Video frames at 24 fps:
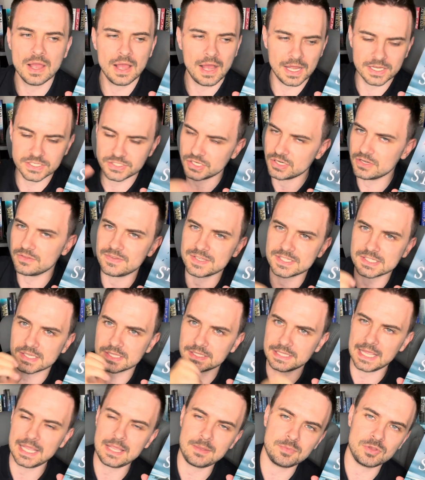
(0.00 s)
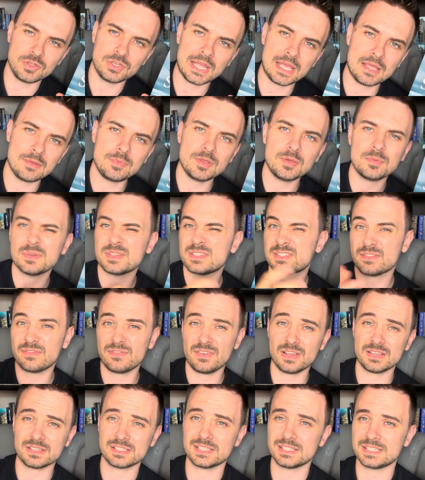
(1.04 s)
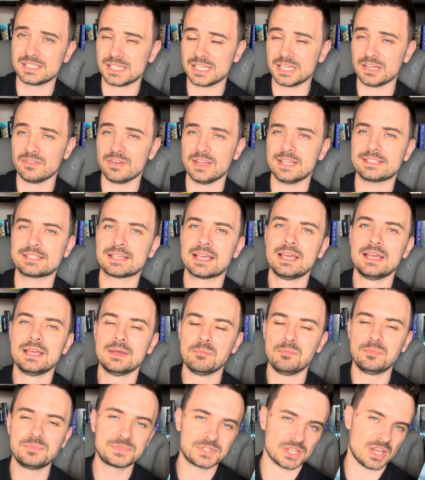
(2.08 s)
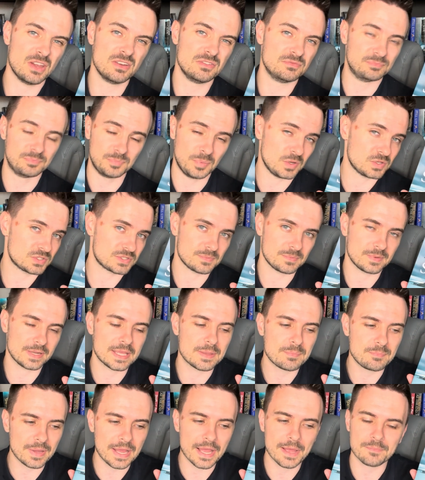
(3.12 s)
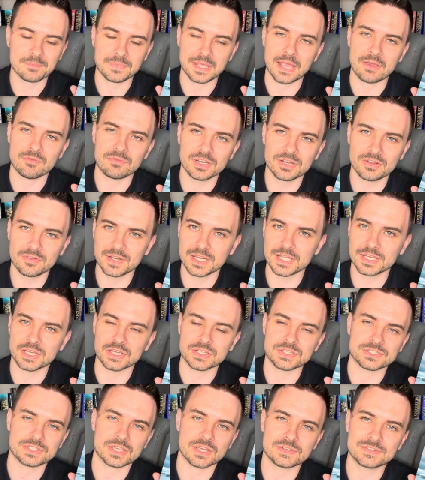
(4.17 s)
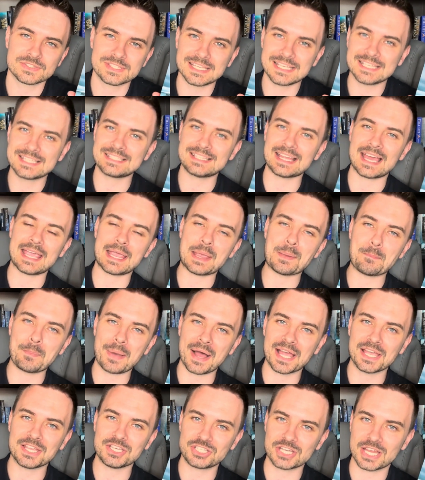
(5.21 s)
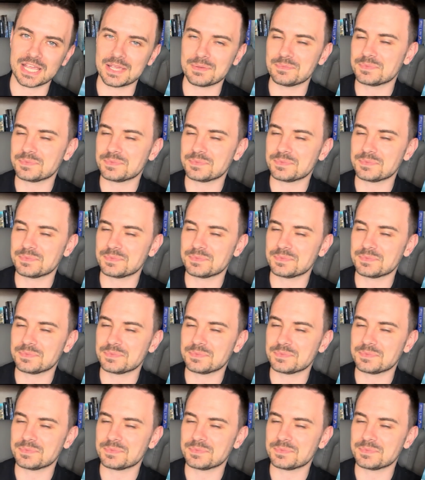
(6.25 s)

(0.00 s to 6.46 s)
I don't know if it's her debut, but it's the first in the series, so possibly. But yeah, really, really good. So Sea State by J.M.